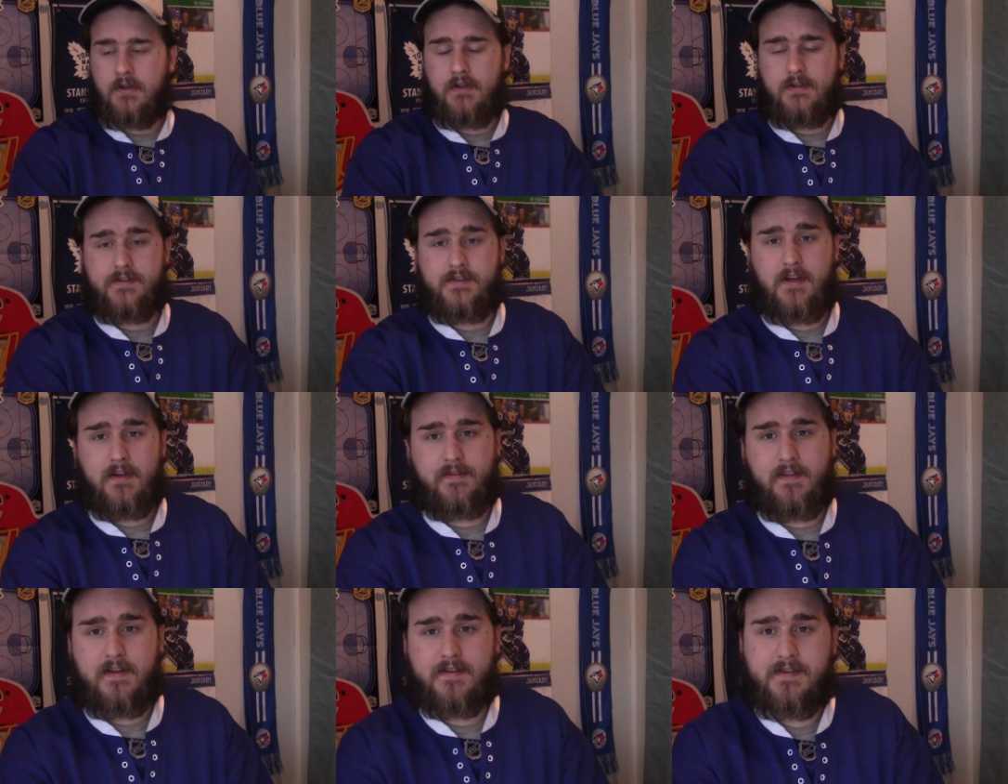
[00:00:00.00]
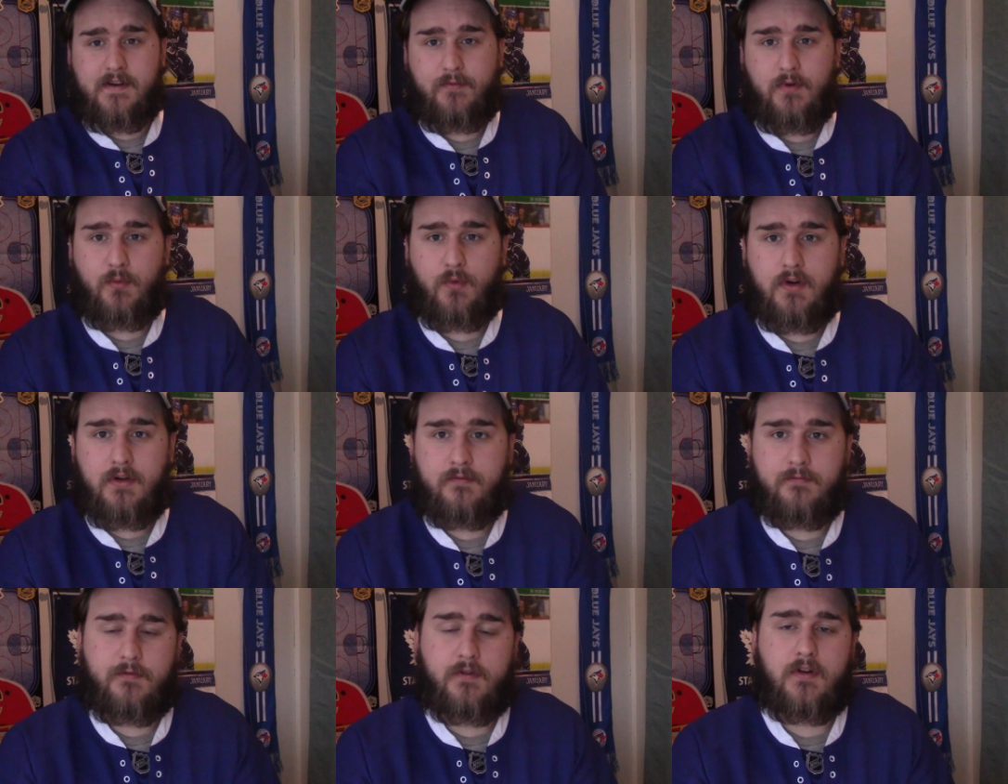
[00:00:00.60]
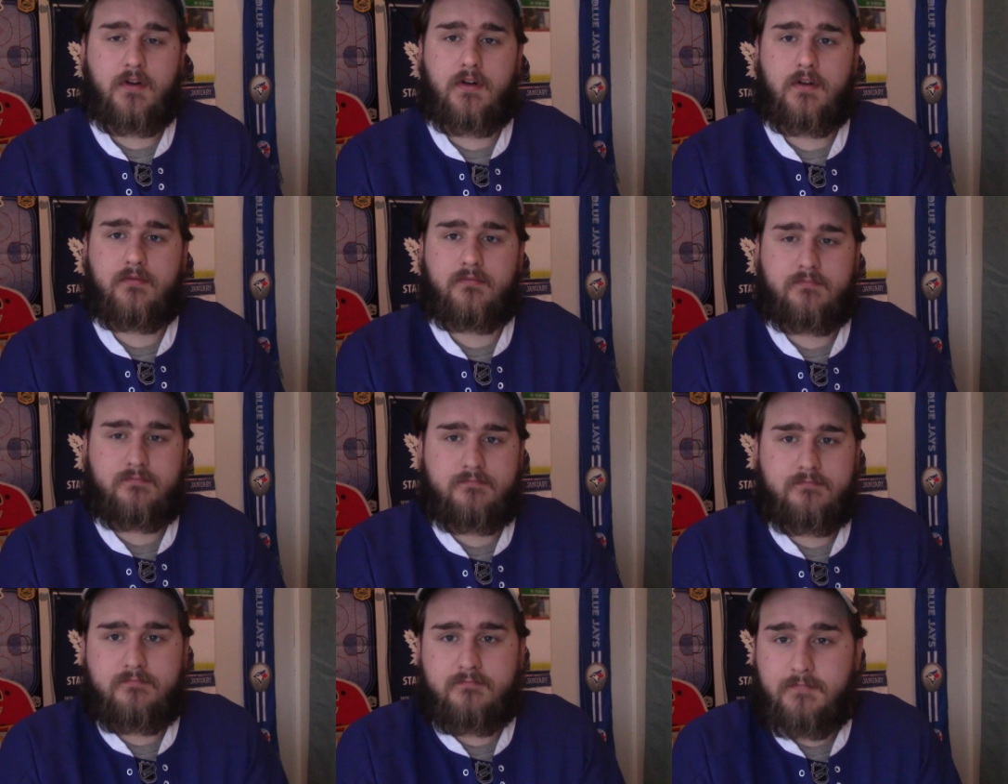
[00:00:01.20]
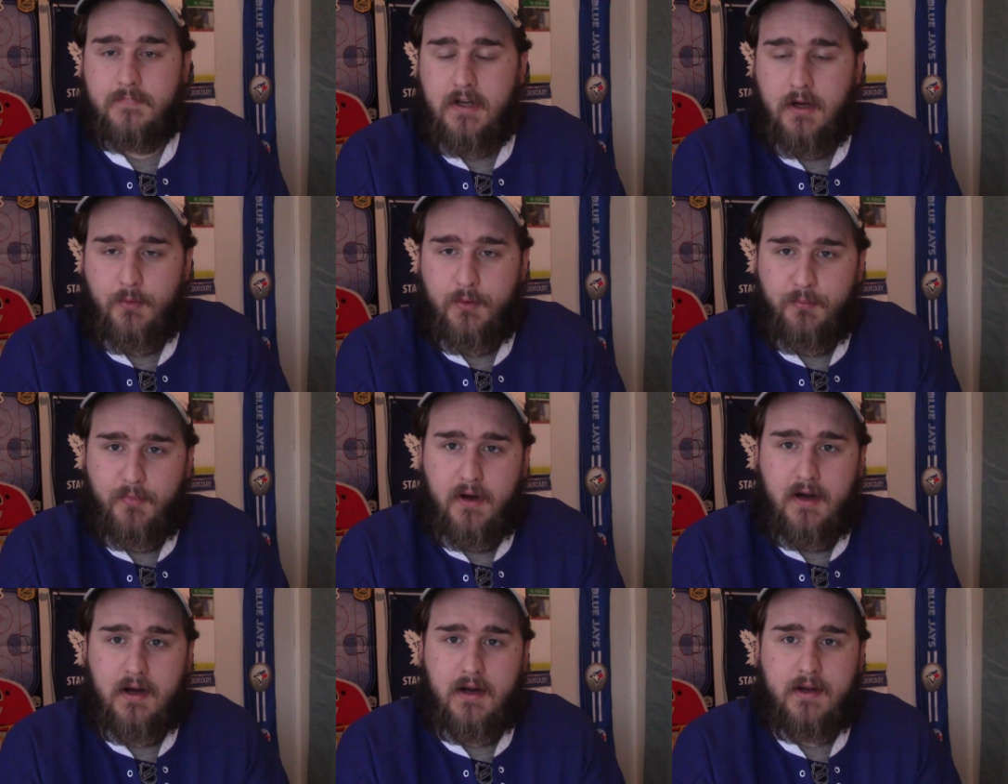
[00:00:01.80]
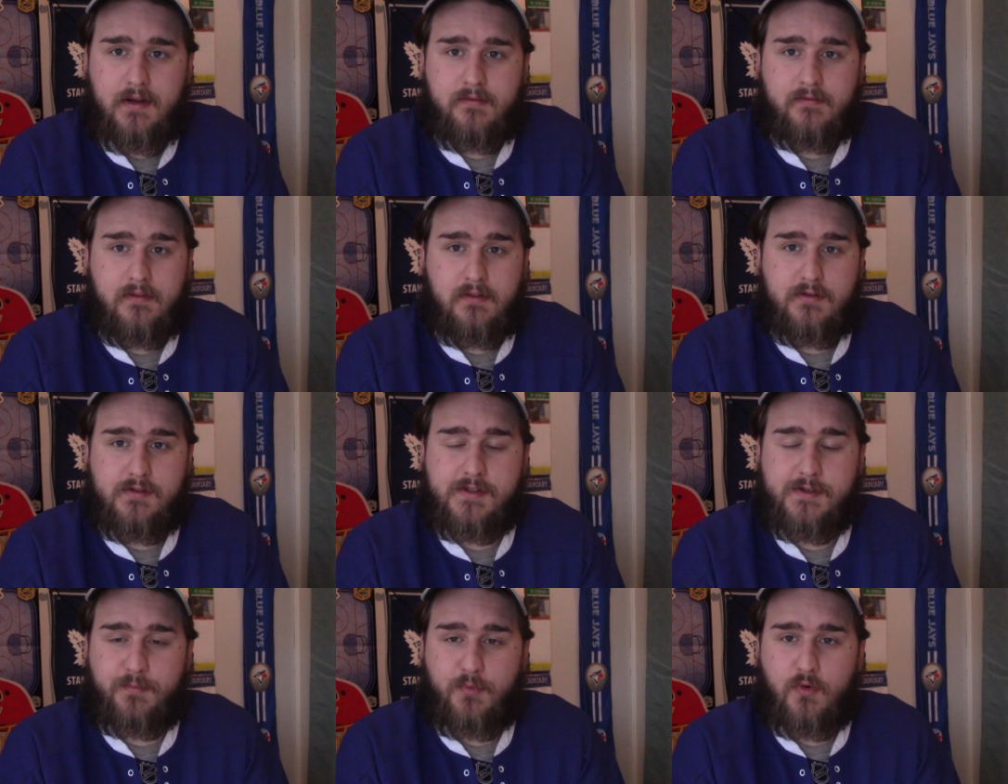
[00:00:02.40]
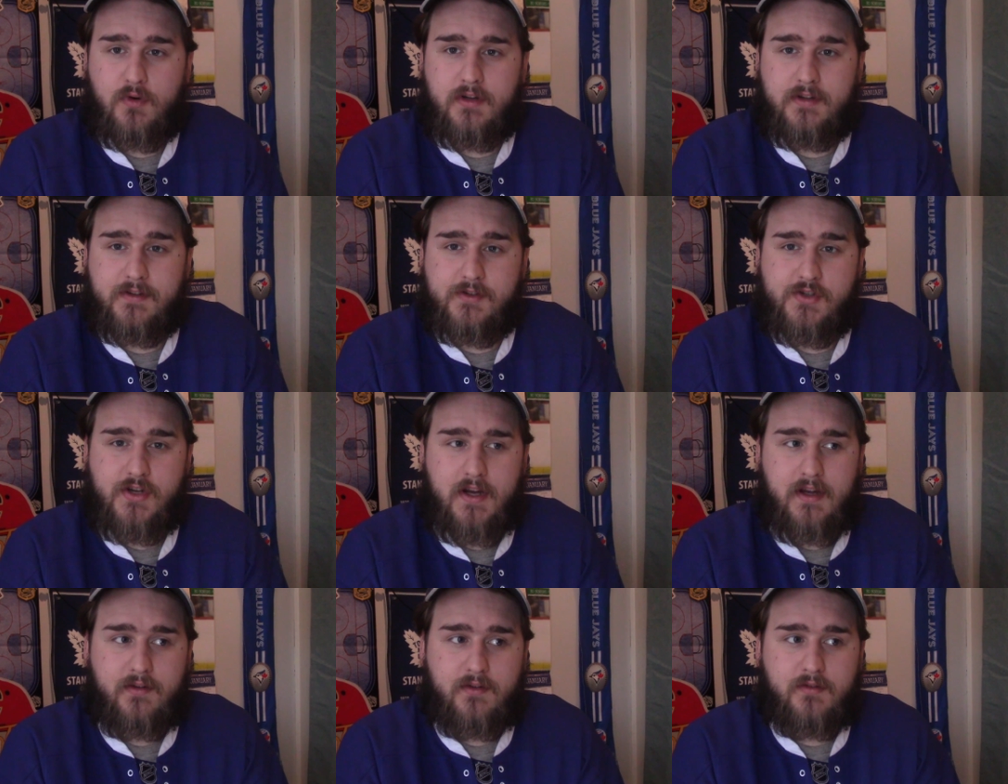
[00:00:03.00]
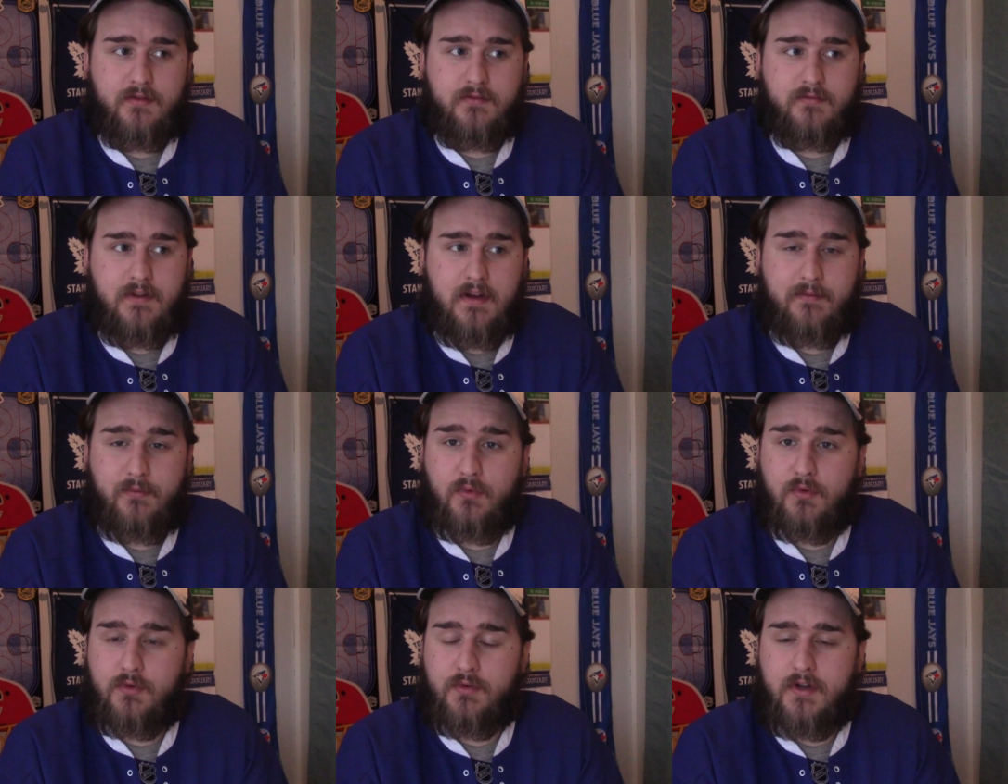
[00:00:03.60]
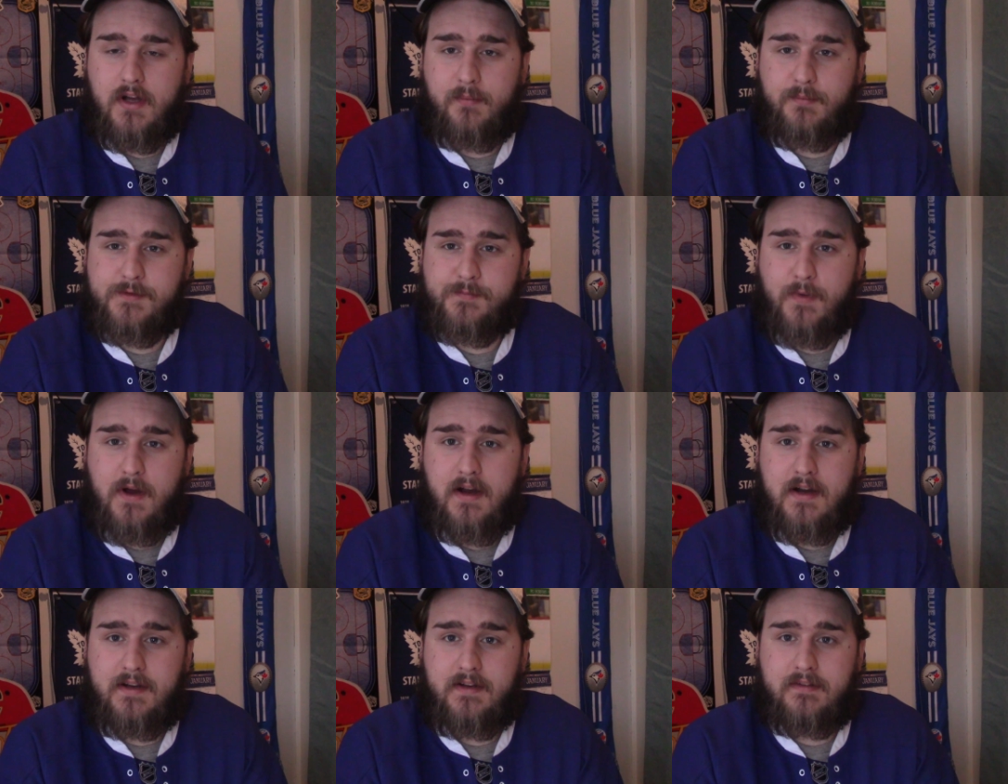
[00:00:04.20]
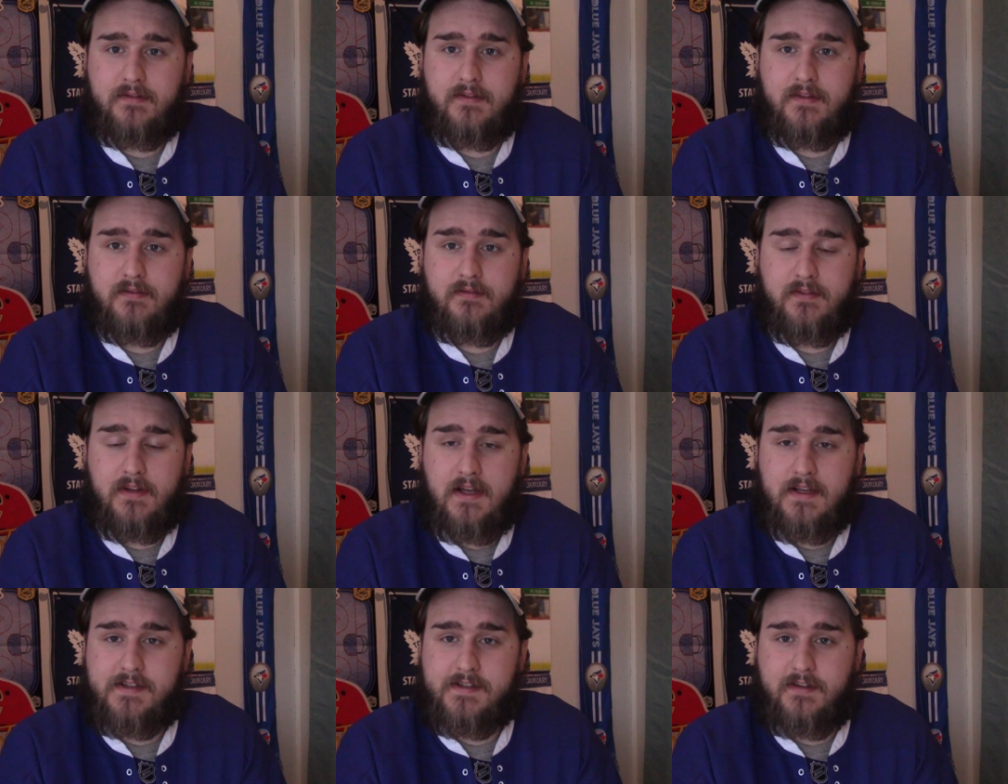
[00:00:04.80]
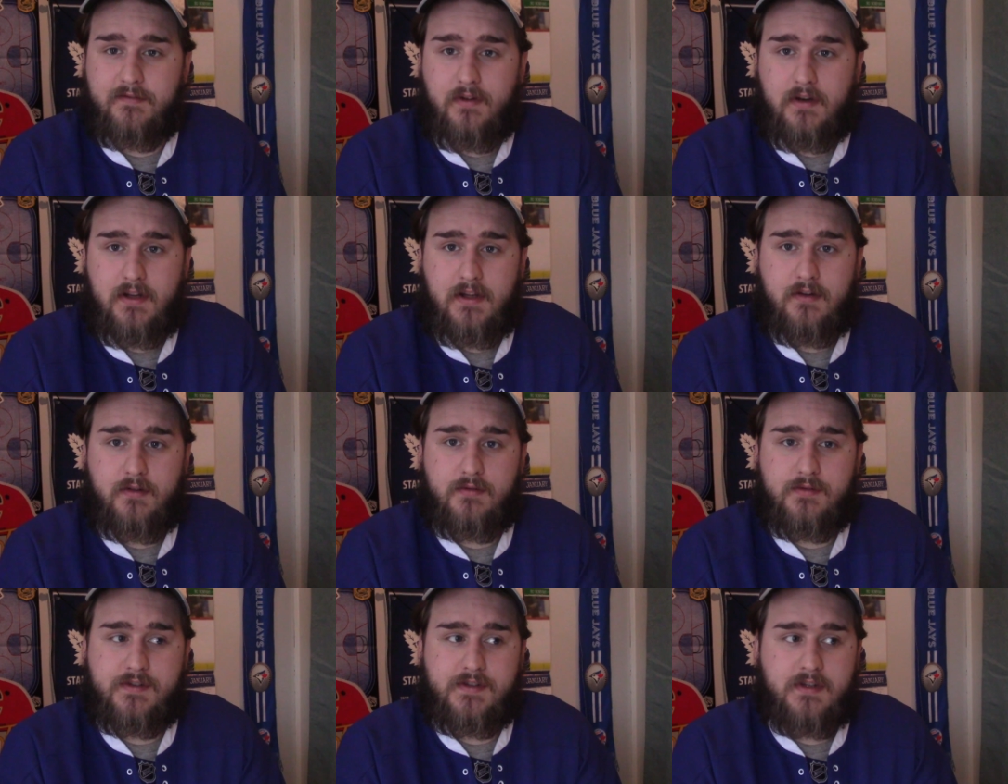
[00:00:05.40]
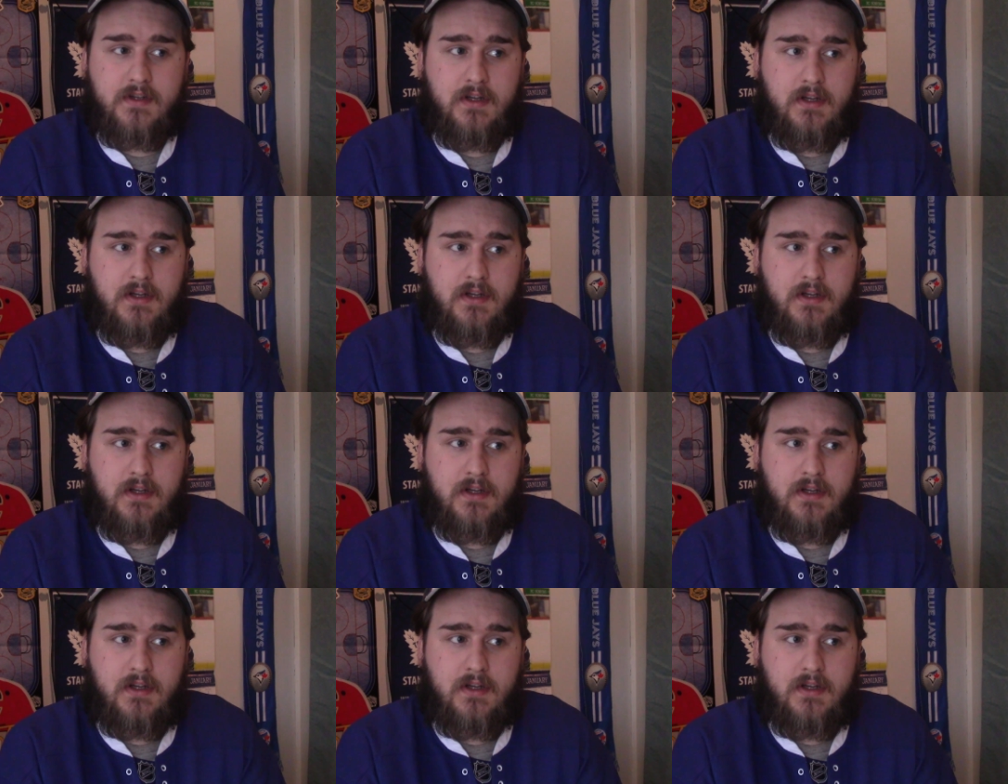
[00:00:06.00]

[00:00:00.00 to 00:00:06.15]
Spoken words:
So yeah, thanks everyone for coming by and supporting the channel, everyone who comes by and likes the videos.